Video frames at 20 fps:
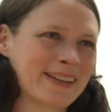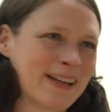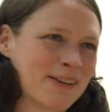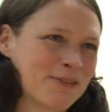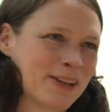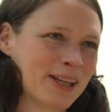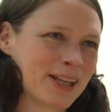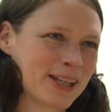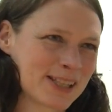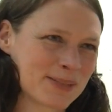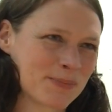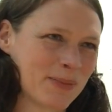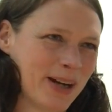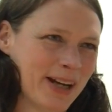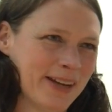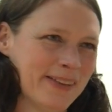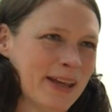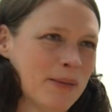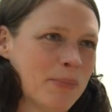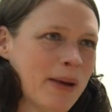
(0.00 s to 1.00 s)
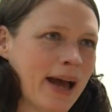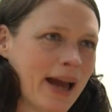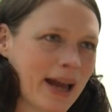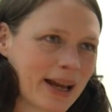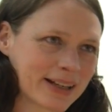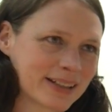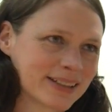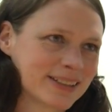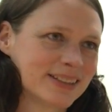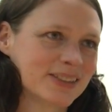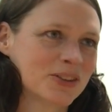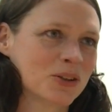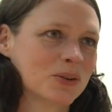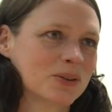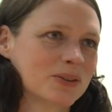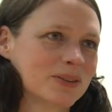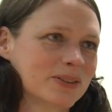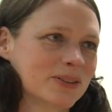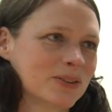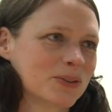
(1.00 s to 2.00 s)
their fingers behind their back,
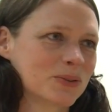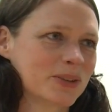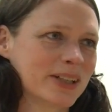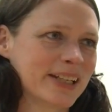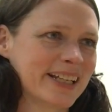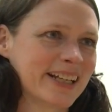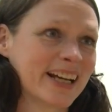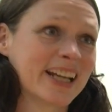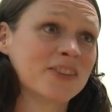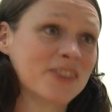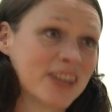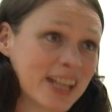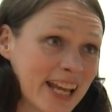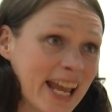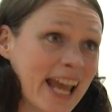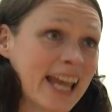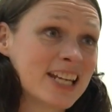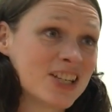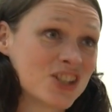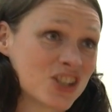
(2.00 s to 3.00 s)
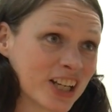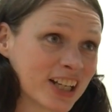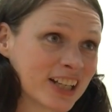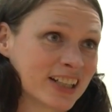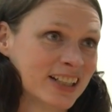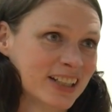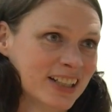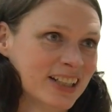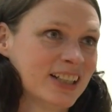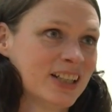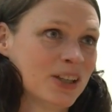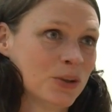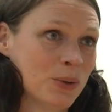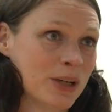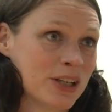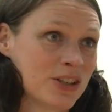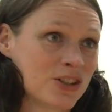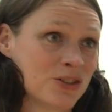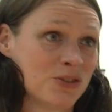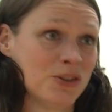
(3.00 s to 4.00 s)
not really kind of engaging,
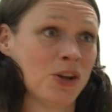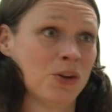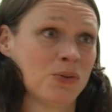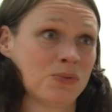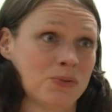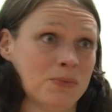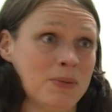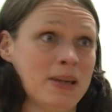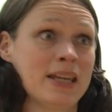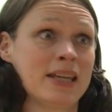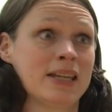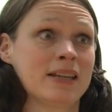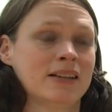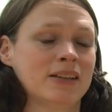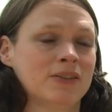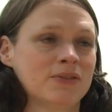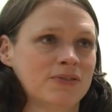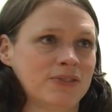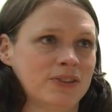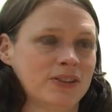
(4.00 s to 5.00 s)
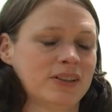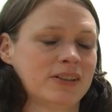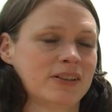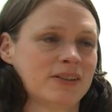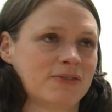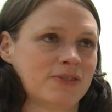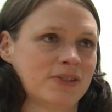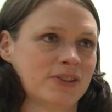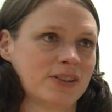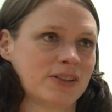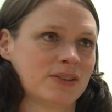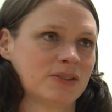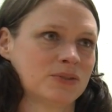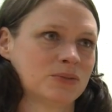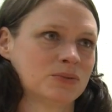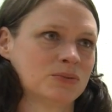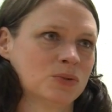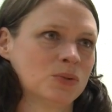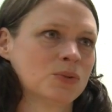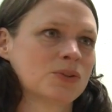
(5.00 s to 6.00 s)
which, you know, for me and
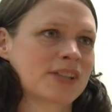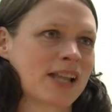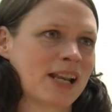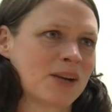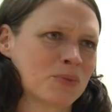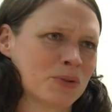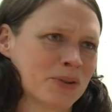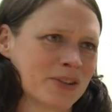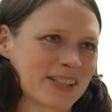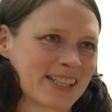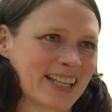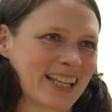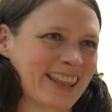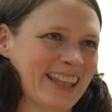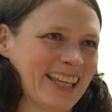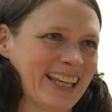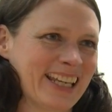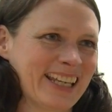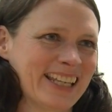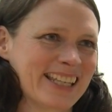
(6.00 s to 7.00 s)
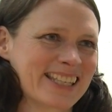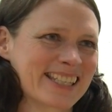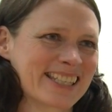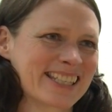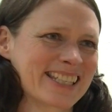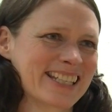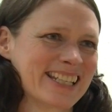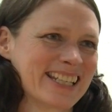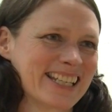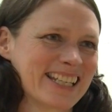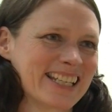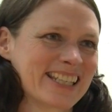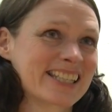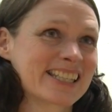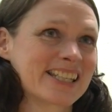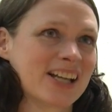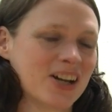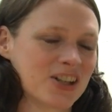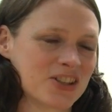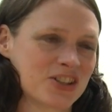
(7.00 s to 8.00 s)
for all celebrants, I think is
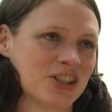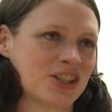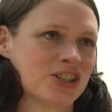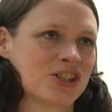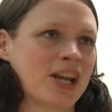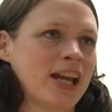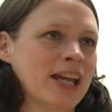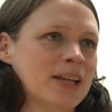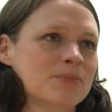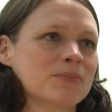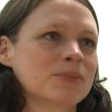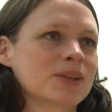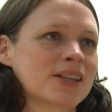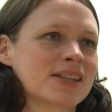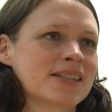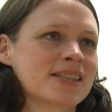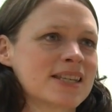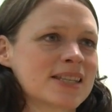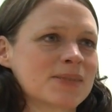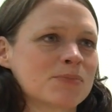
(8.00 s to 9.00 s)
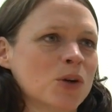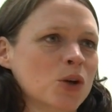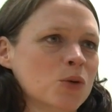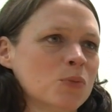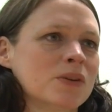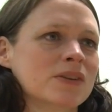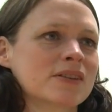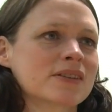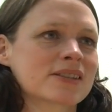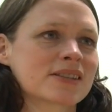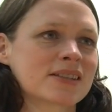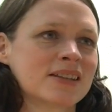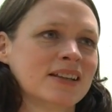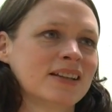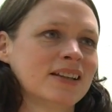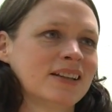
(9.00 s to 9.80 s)
such a shame, because these moments